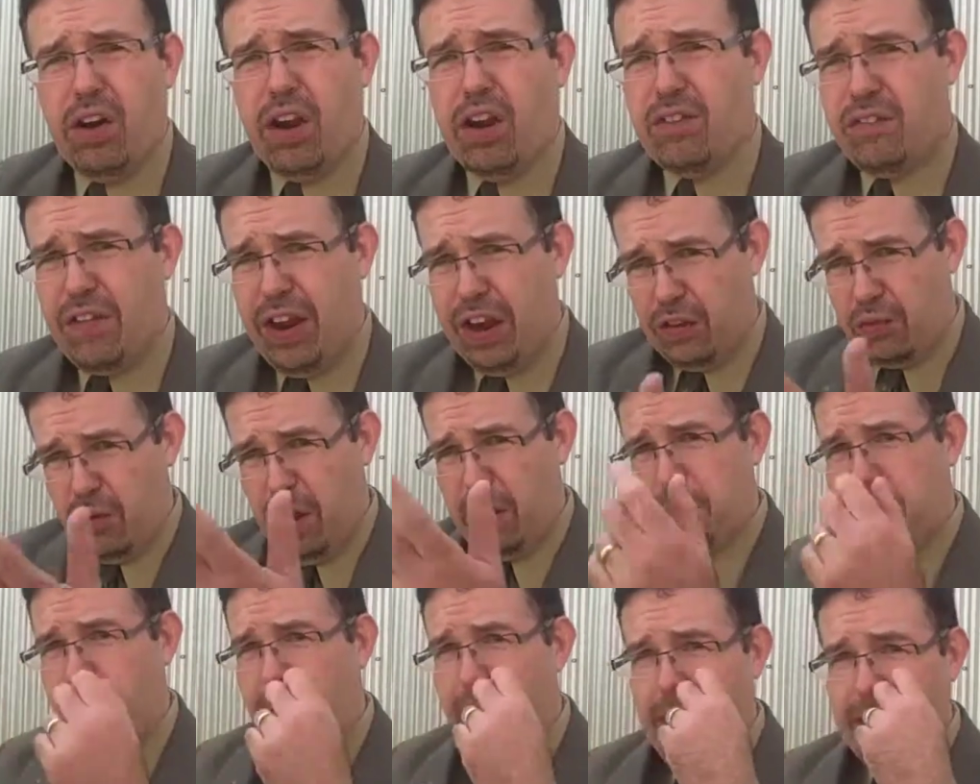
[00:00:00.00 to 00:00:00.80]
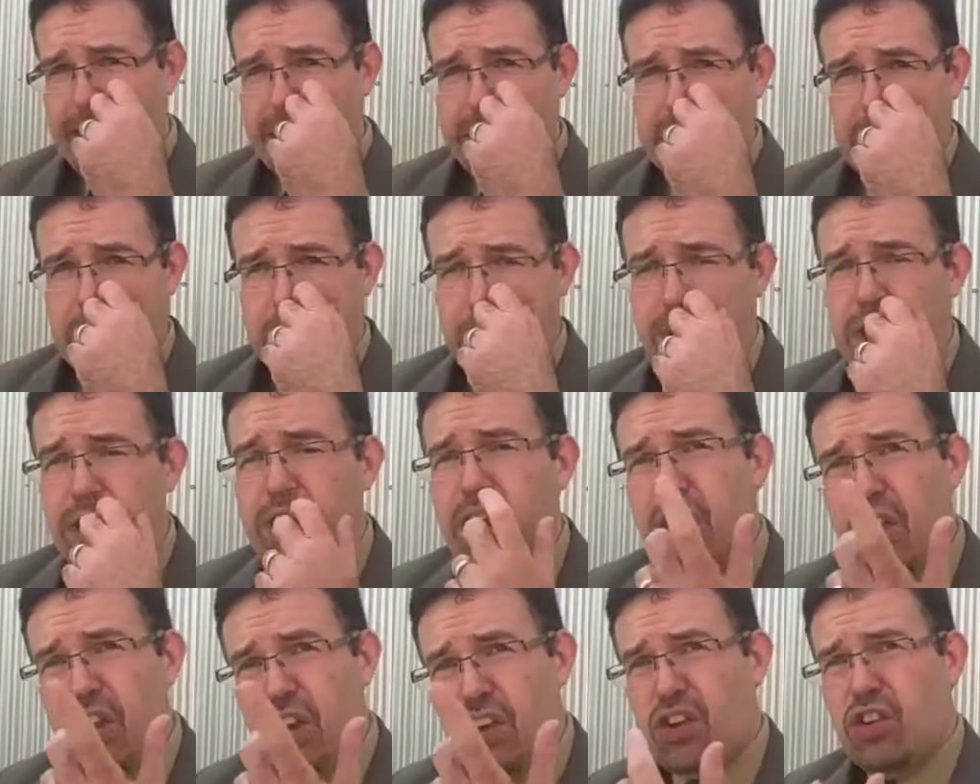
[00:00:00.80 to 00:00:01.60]
In fact, right behind you,
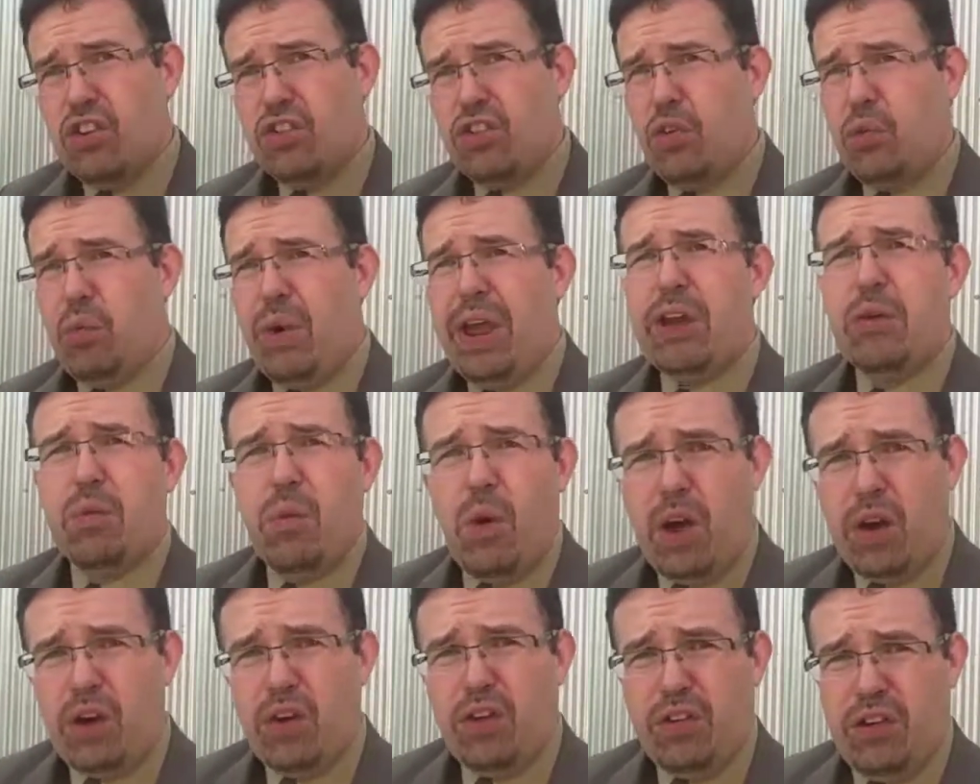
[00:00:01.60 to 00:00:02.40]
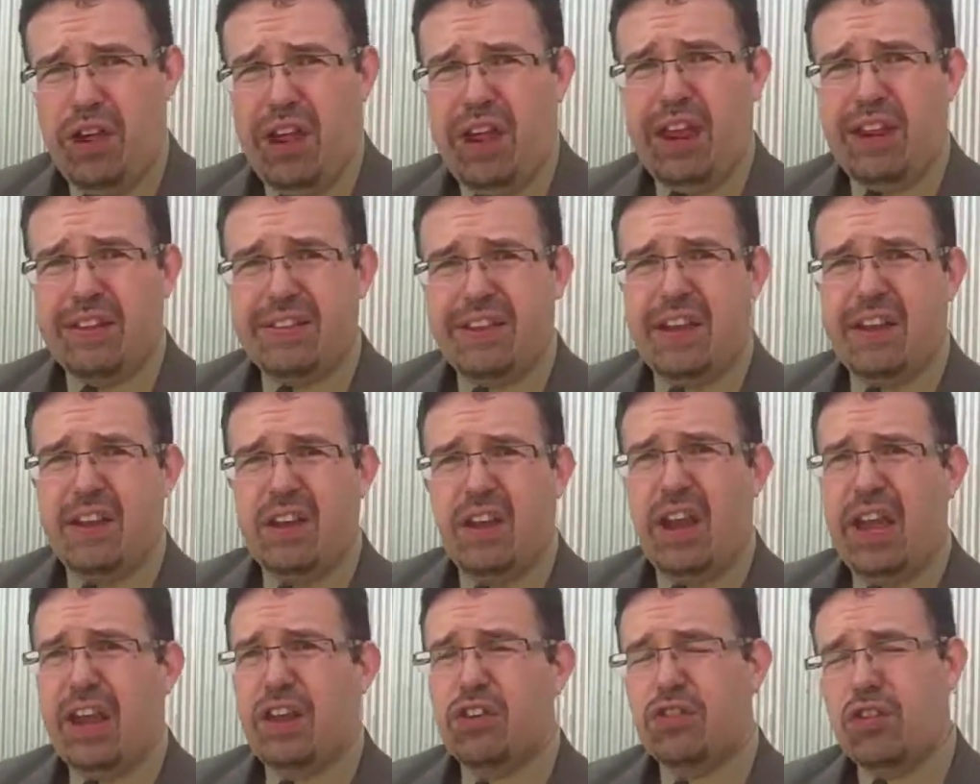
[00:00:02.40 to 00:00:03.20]
there's a rainwater tank that
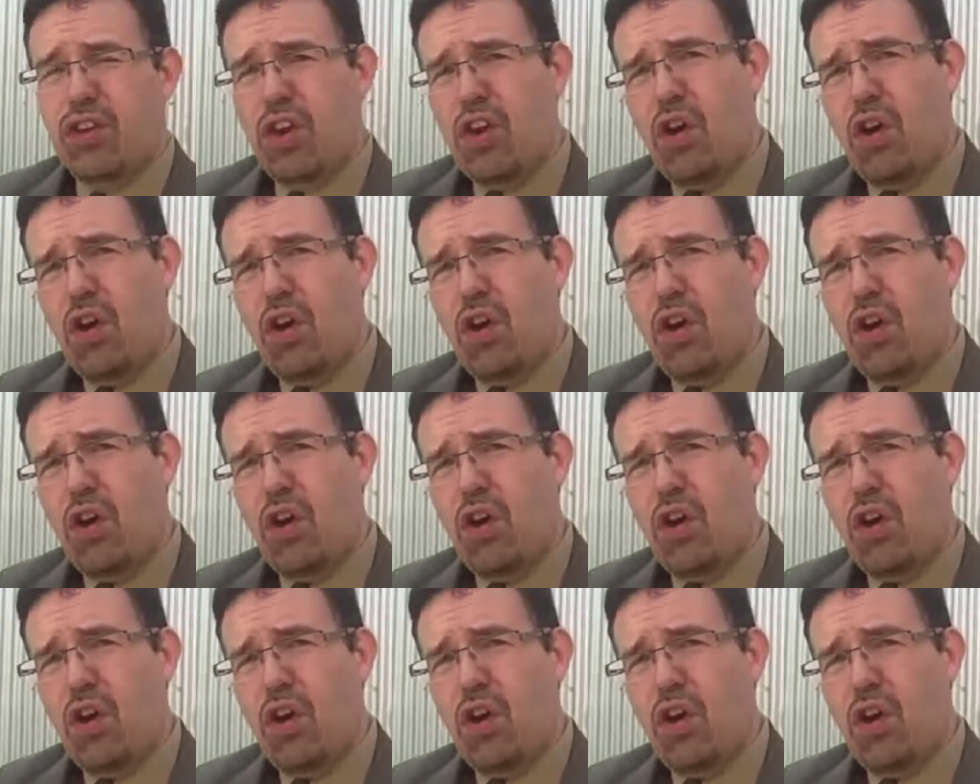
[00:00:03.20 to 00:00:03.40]
collects